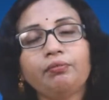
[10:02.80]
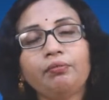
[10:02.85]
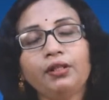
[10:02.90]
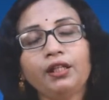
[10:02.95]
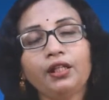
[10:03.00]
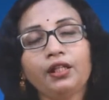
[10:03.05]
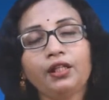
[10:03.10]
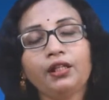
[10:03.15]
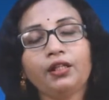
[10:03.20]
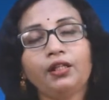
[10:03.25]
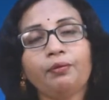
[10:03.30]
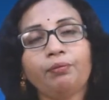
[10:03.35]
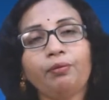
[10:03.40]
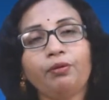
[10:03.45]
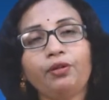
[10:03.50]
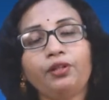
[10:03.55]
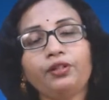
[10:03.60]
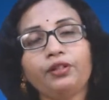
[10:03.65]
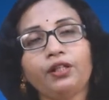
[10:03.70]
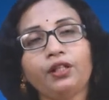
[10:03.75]
may
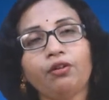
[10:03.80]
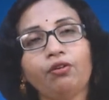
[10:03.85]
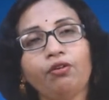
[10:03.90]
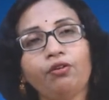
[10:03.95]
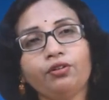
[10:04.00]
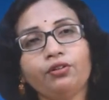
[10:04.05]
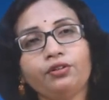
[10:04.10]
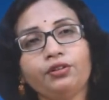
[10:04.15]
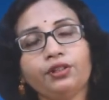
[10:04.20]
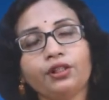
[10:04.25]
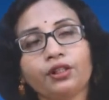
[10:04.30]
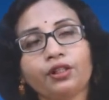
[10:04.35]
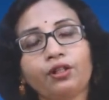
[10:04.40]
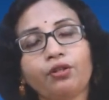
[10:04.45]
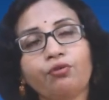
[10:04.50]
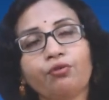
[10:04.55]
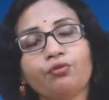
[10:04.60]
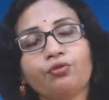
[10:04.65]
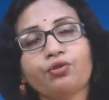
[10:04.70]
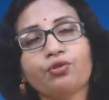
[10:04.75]
appoint the audit
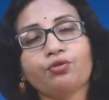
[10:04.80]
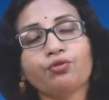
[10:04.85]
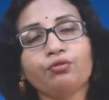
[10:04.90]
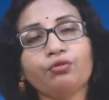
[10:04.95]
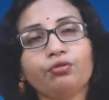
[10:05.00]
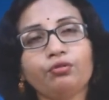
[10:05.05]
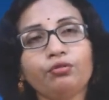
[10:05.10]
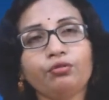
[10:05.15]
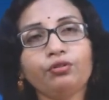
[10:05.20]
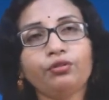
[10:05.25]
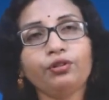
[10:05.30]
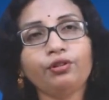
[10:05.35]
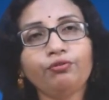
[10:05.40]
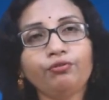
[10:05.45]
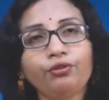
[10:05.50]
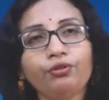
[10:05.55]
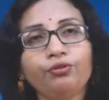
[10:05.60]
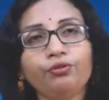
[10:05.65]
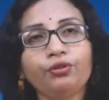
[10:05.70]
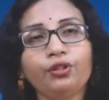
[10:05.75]
accounts to
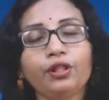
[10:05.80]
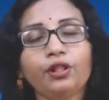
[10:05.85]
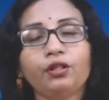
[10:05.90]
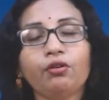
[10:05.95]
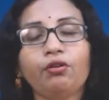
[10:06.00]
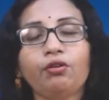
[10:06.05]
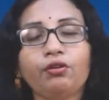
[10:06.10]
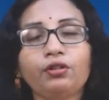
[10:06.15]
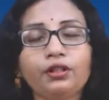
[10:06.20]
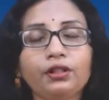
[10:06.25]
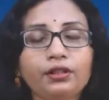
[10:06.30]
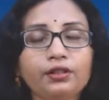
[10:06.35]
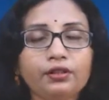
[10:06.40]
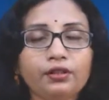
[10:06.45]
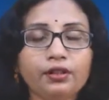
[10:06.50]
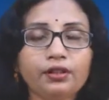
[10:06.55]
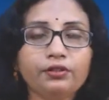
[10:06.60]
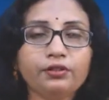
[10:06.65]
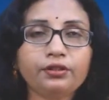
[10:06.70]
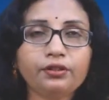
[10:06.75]
review the audit
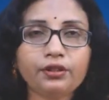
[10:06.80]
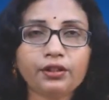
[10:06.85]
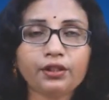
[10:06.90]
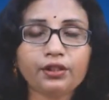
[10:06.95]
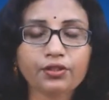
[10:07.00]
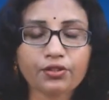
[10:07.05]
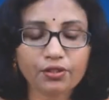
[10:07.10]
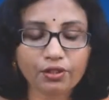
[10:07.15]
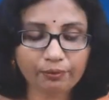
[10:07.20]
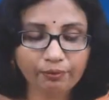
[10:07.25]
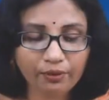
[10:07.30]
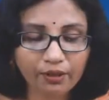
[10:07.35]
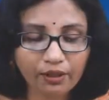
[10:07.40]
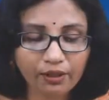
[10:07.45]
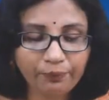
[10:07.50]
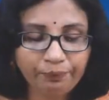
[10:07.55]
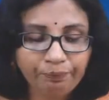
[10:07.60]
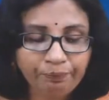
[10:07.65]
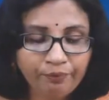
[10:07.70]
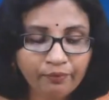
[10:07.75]
details of
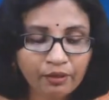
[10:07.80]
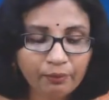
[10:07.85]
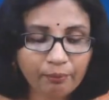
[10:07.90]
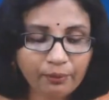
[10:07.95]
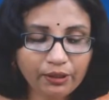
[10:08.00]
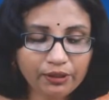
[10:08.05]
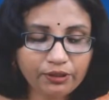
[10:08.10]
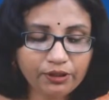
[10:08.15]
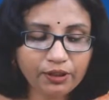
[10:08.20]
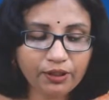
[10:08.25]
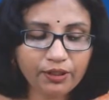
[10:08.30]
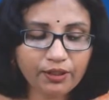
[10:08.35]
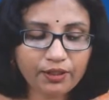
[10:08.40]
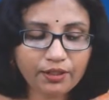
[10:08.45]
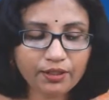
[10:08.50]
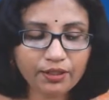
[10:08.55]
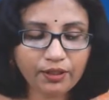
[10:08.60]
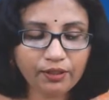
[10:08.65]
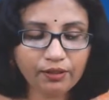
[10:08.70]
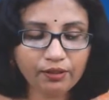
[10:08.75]
the
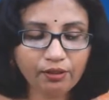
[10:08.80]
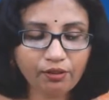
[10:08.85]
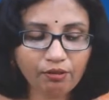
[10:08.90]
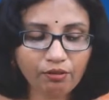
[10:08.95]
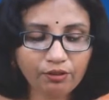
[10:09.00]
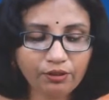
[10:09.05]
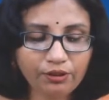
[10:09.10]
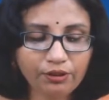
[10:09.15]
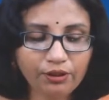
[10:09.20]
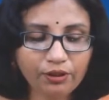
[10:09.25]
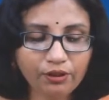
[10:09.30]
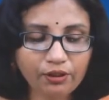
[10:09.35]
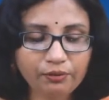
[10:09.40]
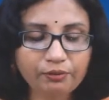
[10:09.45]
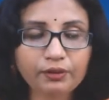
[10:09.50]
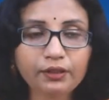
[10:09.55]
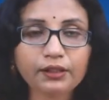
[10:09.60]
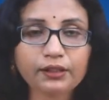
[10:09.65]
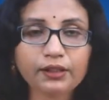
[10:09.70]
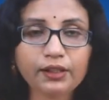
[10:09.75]
panchayats and the auditing
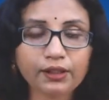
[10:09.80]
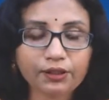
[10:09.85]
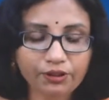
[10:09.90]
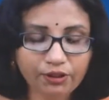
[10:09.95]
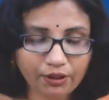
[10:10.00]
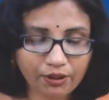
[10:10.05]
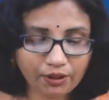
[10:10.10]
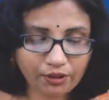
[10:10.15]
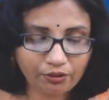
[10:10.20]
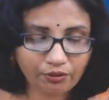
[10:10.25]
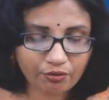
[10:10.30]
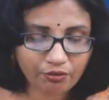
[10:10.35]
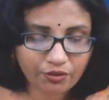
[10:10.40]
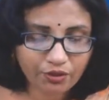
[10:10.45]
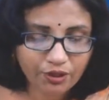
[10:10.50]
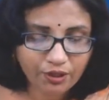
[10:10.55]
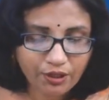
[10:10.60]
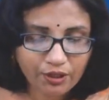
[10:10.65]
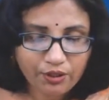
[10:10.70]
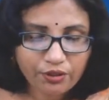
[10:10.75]
of the such
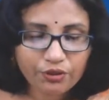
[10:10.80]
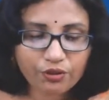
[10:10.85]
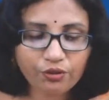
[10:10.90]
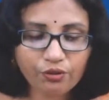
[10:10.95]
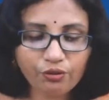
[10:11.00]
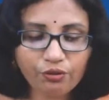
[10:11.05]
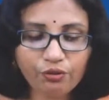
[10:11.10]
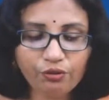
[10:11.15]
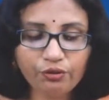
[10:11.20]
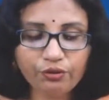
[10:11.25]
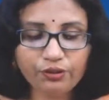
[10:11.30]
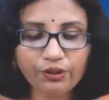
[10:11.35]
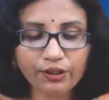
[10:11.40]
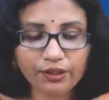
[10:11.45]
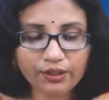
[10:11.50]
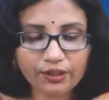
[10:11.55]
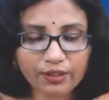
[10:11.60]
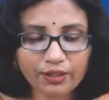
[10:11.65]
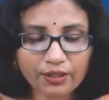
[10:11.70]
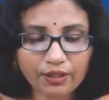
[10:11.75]
accounts. So
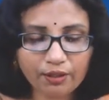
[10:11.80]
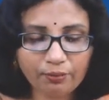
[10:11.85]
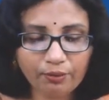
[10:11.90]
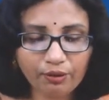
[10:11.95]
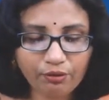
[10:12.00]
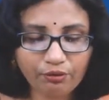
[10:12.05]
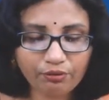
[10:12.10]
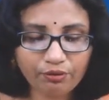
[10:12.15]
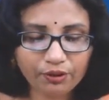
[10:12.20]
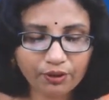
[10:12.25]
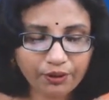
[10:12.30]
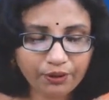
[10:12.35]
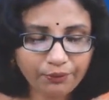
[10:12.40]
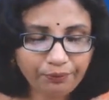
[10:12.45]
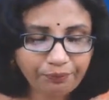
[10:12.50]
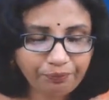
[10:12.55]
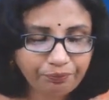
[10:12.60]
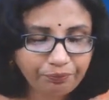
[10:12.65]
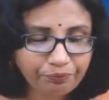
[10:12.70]
this is about the